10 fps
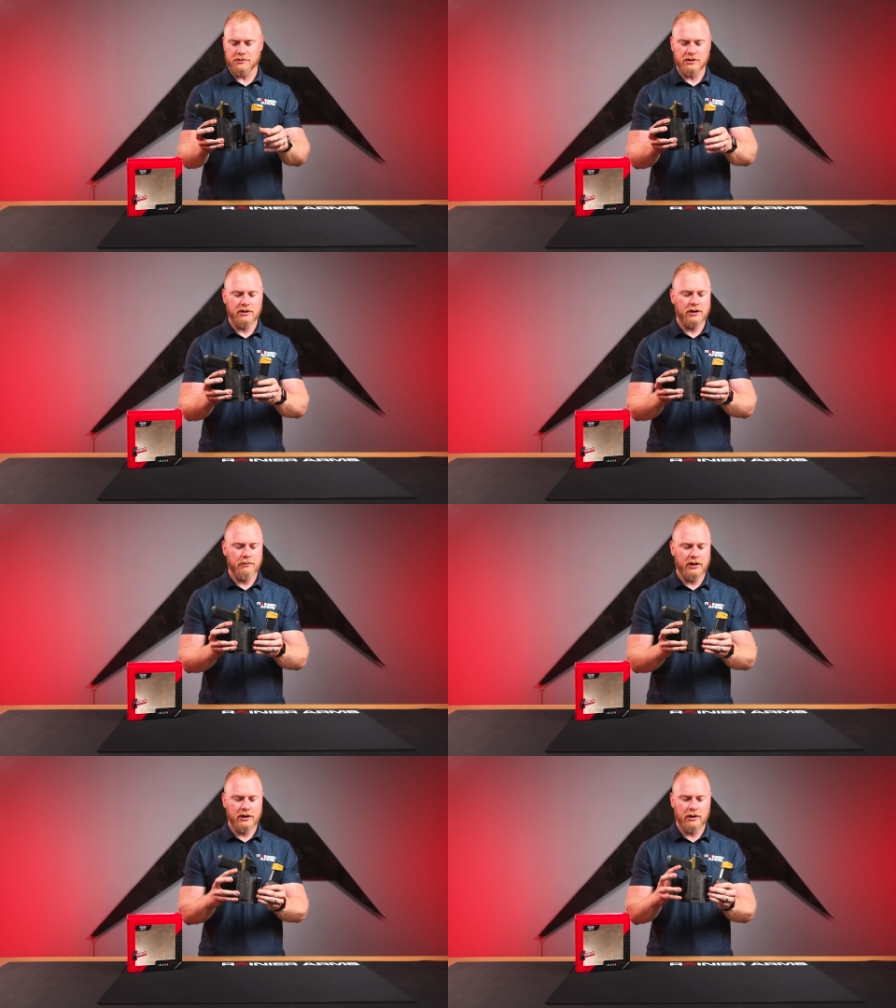I'll show you in a
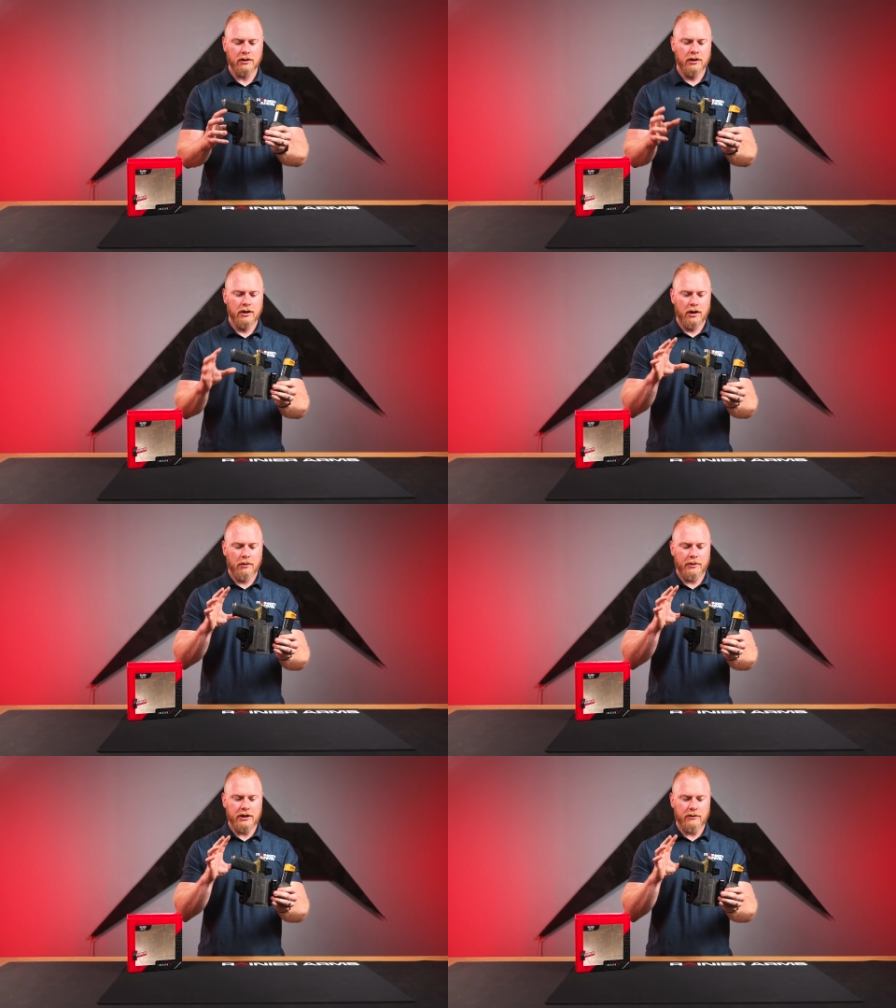minute here.
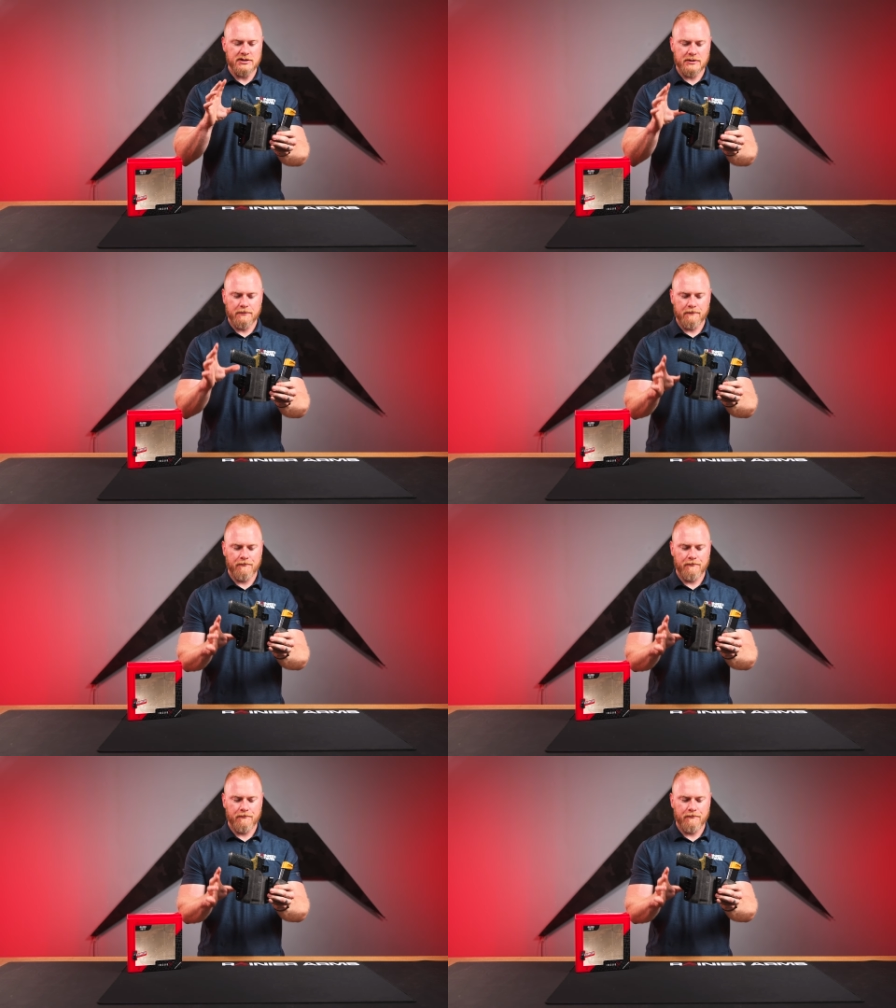But anyways,